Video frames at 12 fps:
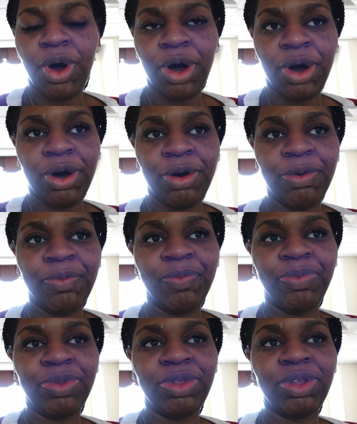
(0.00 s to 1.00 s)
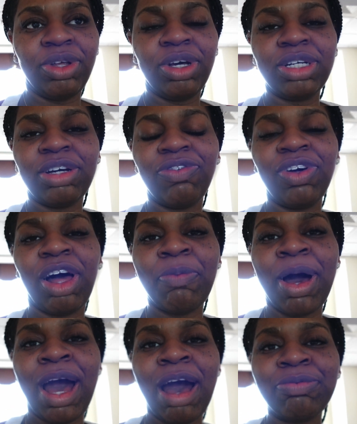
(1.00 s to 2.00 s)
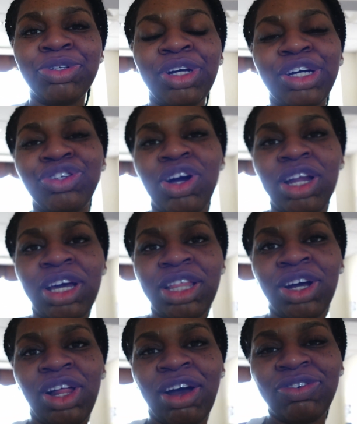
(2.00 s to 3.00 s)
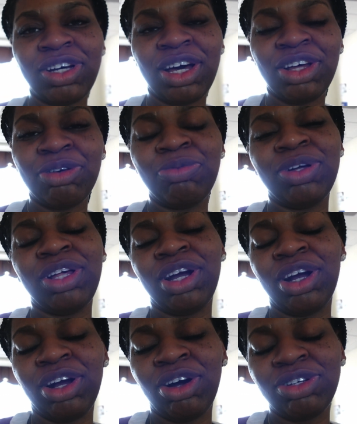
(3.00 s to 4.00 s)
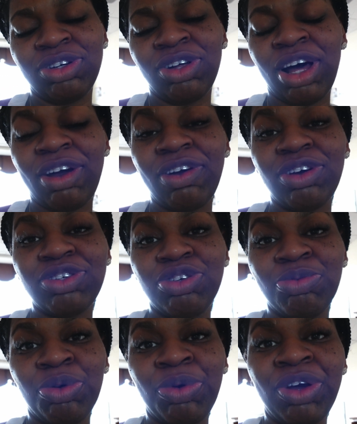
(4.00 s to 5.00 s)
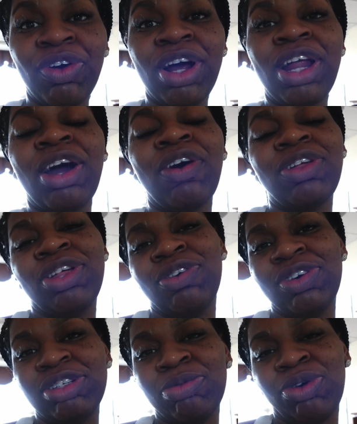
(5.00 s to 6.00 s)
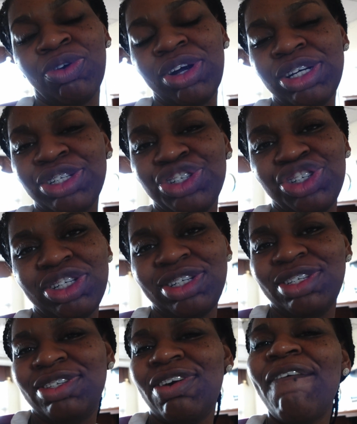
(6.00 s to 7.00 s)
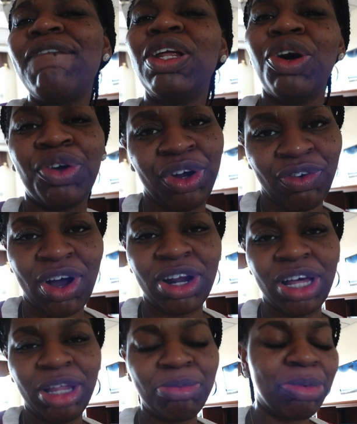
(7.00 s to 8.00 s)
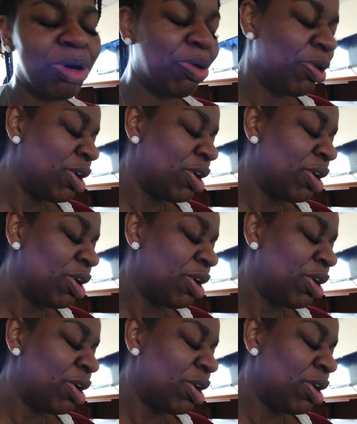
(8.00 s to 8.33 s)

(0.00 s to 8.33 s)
Um, because I feel like my abs are like trying to get their lives together, but they're also like super weak right now, and then the rest of my organs are just floating around in limbo.